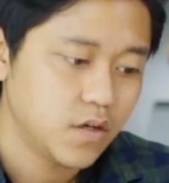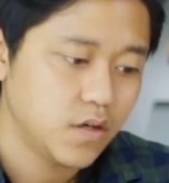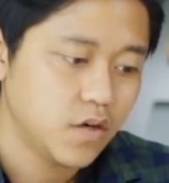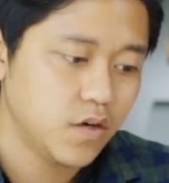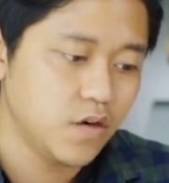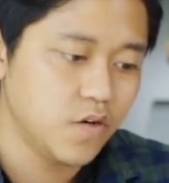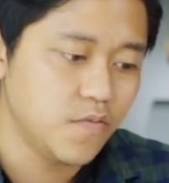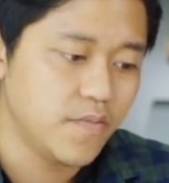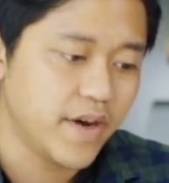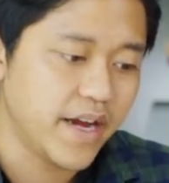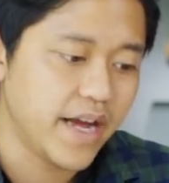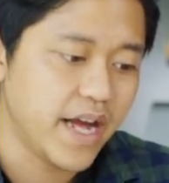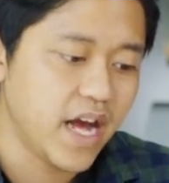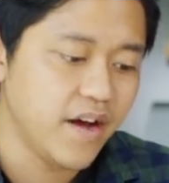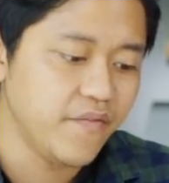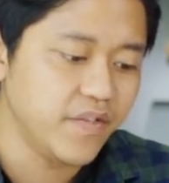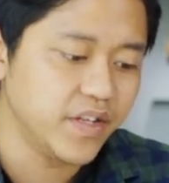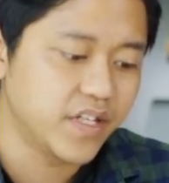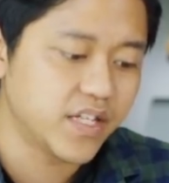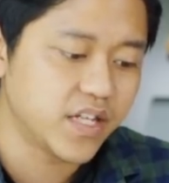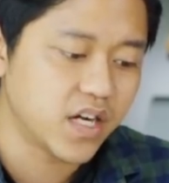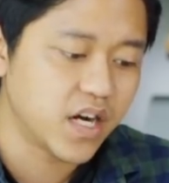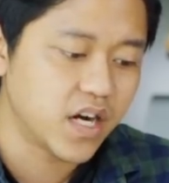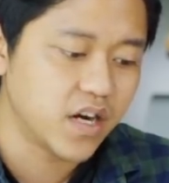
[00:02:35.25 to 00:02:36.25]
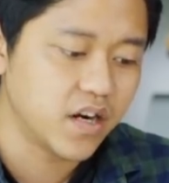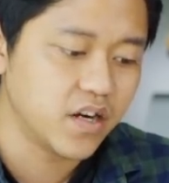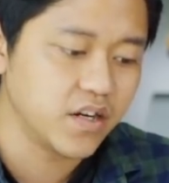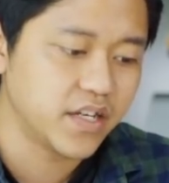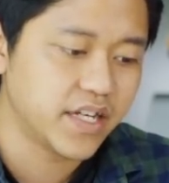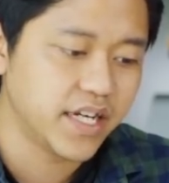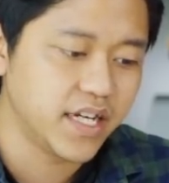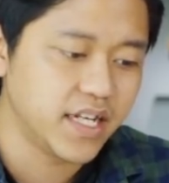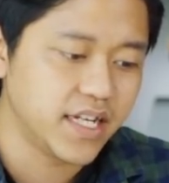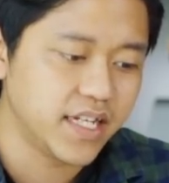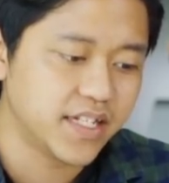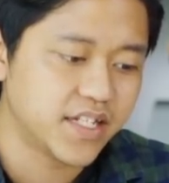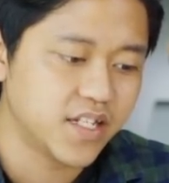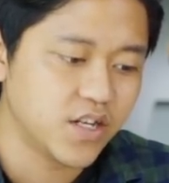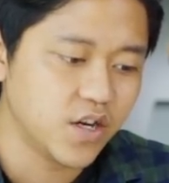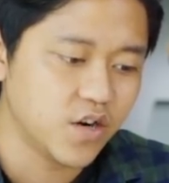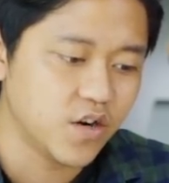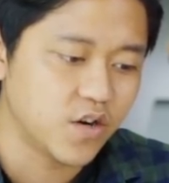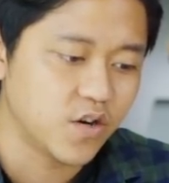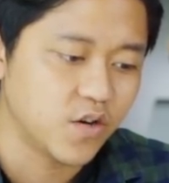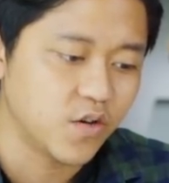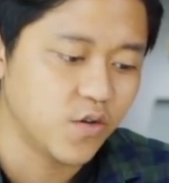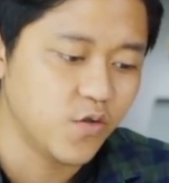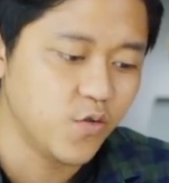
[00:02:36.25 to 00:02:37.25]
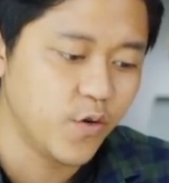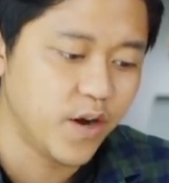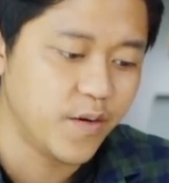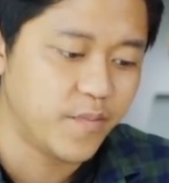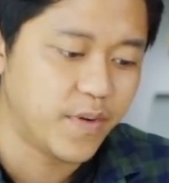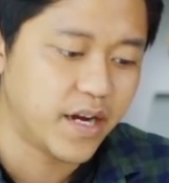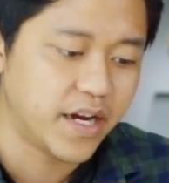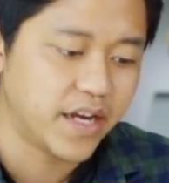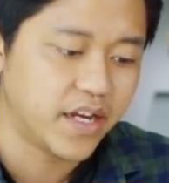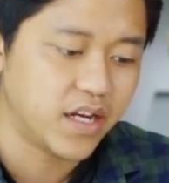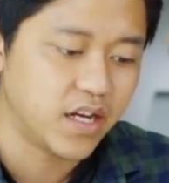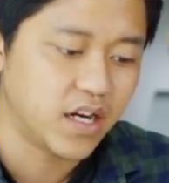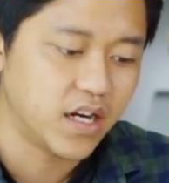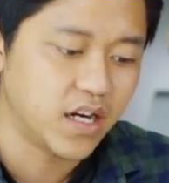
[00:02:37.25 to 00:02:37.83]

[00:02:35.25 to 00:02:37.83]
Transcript: Oh, my avatar! Okay, let's go! Who am I?